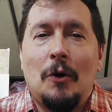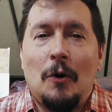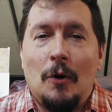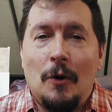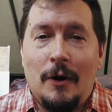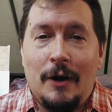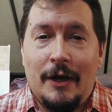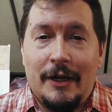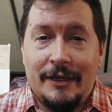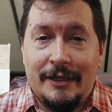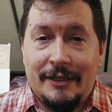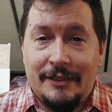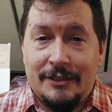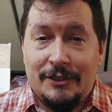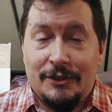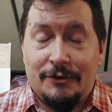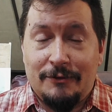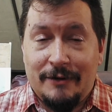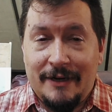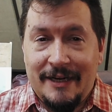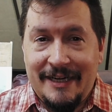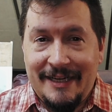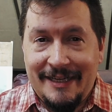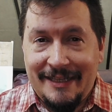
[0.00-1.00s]
on into
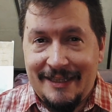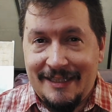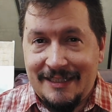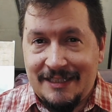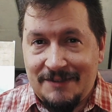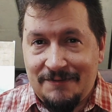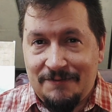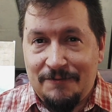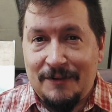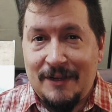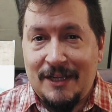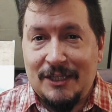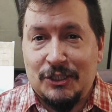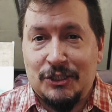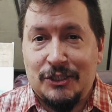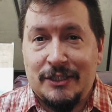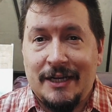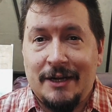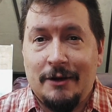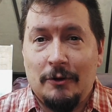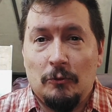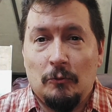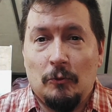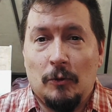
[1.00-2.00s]
creating this fleshed
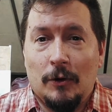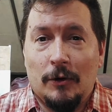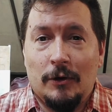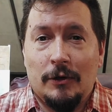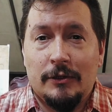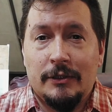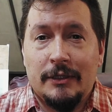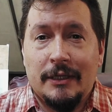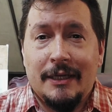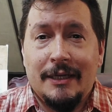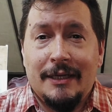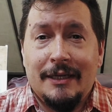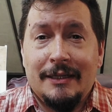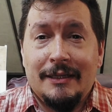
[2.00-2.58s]
out world,